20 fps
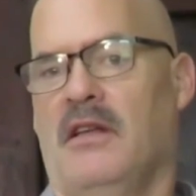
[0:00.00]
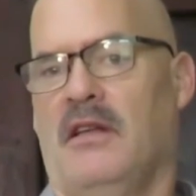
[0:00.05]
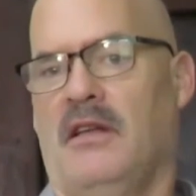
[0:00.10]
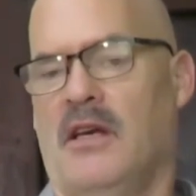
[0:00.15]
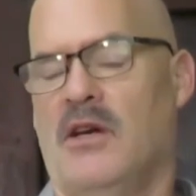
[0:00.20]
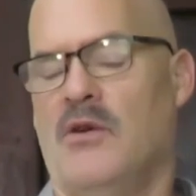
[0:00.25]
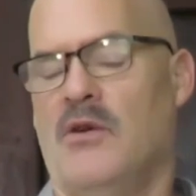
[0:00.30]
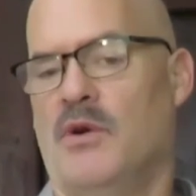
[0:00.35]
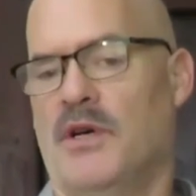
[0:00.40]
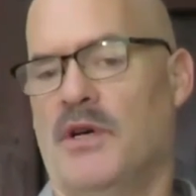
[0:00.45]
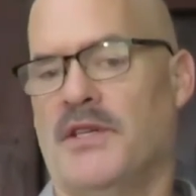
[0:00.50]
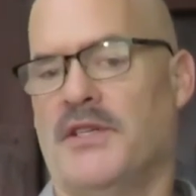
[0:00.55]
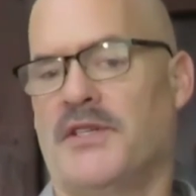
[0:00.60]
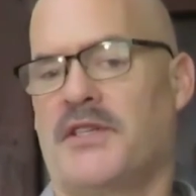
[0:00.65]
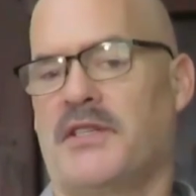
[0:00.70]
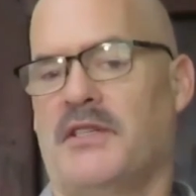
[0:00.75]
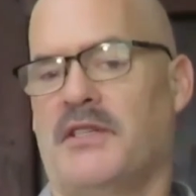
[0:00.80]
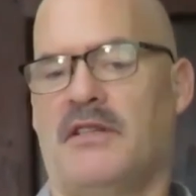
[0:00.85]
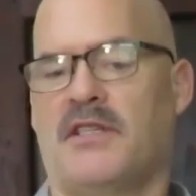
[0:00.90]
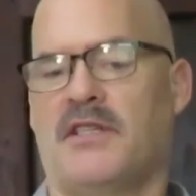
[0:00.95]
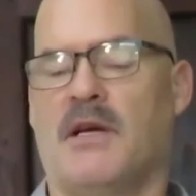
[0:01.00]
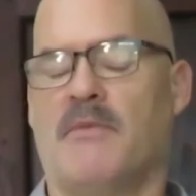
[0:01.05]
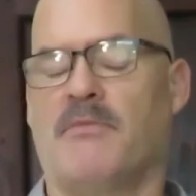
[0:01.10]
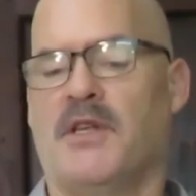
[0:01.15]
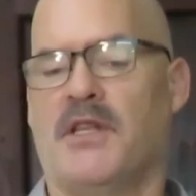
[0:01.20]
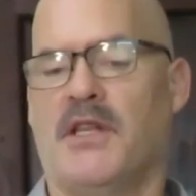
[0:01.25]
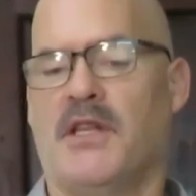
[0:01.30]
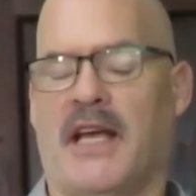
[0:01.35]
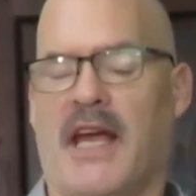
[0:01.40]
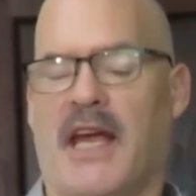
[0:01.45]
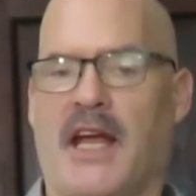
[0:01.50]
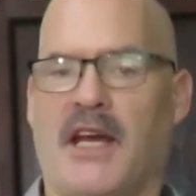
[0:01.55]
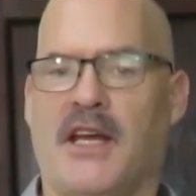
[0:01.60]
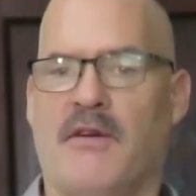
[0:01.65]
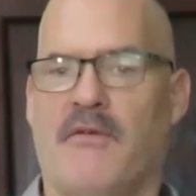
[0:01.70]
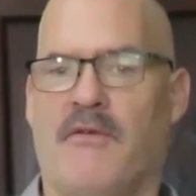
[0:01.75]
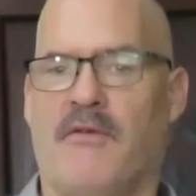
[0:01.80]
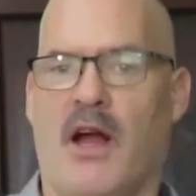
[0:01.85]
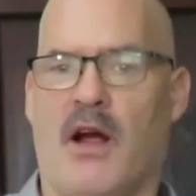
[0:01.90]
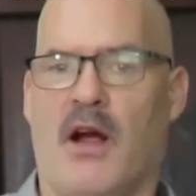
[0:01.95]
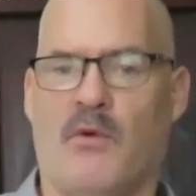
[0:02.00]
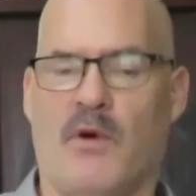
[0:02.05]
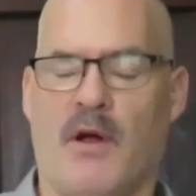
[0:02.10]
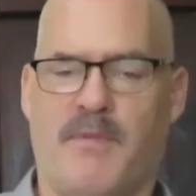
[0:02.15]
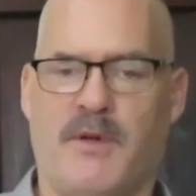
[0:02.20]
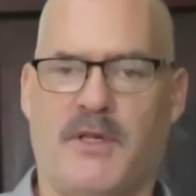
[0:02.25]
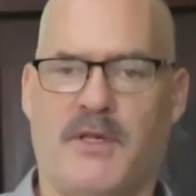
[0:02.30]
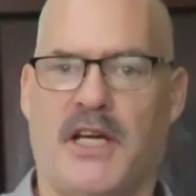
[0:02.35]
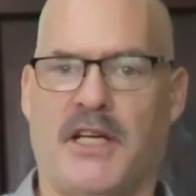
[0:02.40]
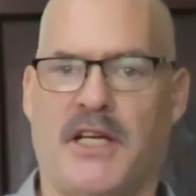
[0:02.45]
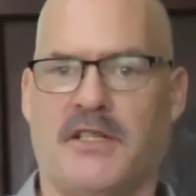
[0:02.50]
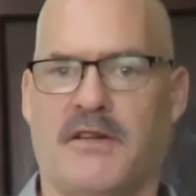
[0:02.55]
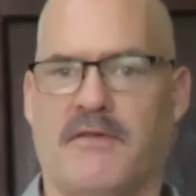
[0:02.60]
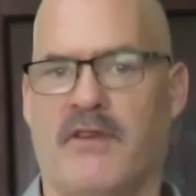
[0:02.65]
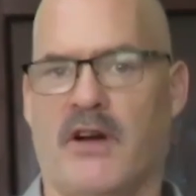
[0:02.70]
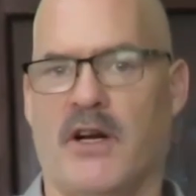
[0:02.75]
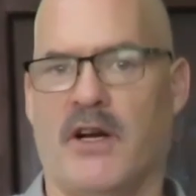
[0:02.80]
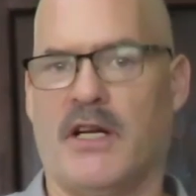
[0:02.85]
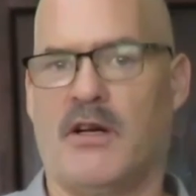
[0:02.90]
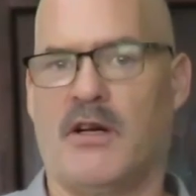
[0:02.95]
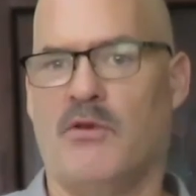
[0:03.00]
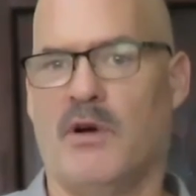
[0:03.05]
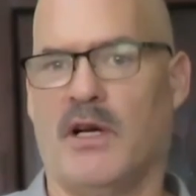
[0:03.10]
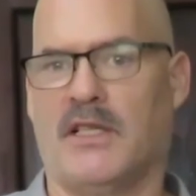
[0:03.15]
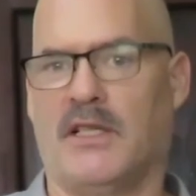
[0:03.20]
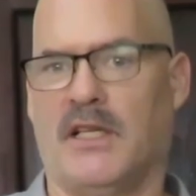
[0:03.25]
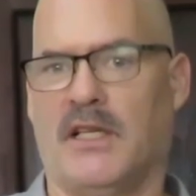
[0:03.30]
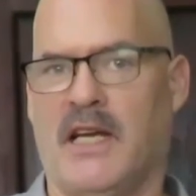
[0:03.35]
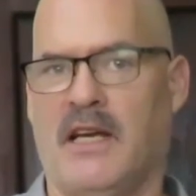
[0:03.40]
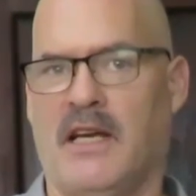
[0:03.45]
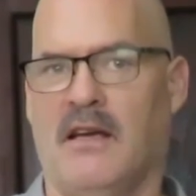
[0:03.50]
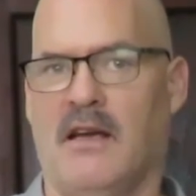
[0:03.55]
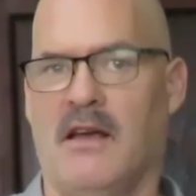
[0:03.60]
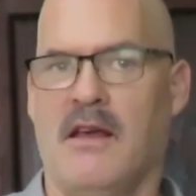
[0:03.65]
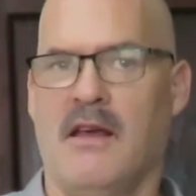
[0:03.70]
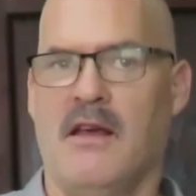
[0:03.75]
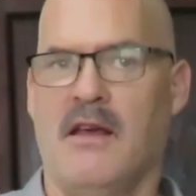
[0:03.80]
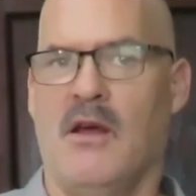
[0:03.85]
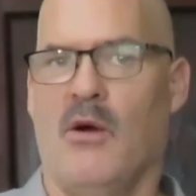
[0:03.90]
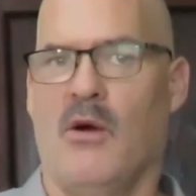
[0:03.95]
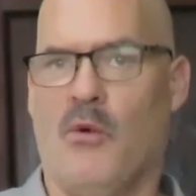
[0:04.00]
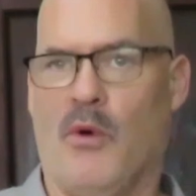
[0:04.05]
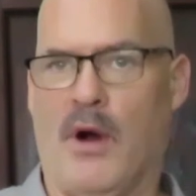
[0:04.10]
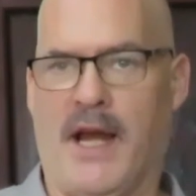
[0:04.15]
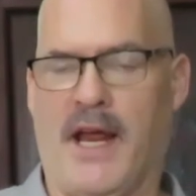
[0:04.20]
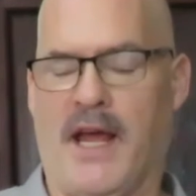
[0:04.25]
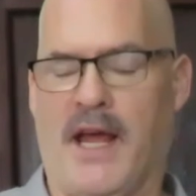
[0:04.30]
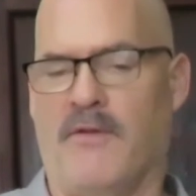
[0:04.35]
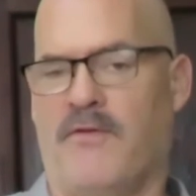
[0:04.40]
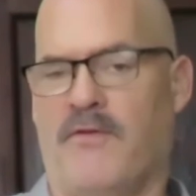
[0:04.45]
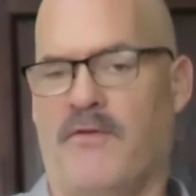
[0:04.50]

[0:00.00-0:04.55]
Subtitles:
It was something that gained a reputation very quickly. When a